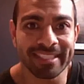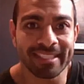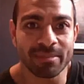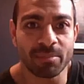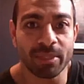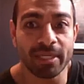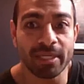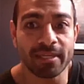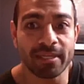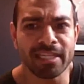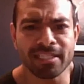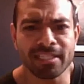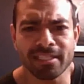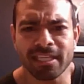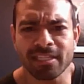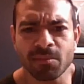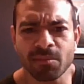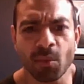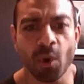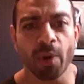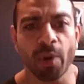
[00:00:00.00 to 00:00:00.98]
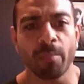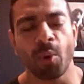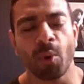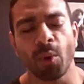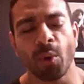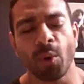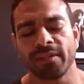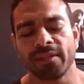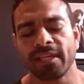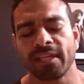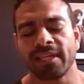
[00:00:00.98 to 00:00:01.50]
but it's more
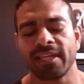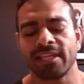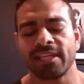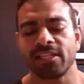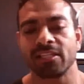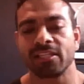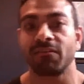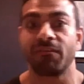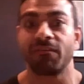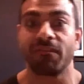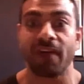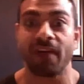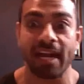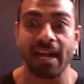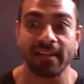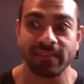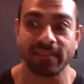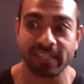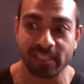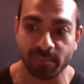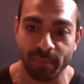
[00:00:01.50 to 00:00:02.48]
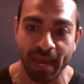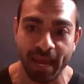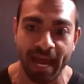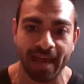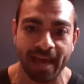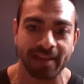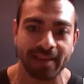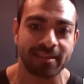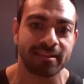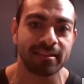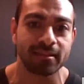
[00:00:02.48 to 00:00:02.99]
important that they just find this
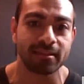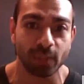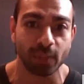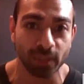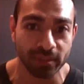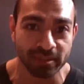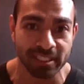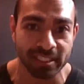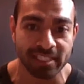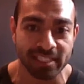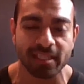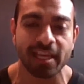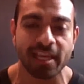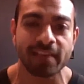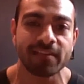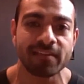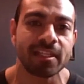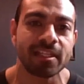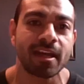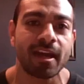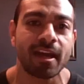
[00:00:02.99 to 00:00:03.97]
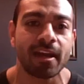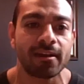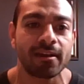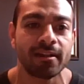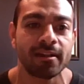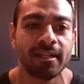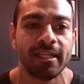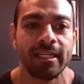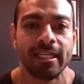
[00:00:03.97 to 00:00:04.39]
path and learn this lifestyle,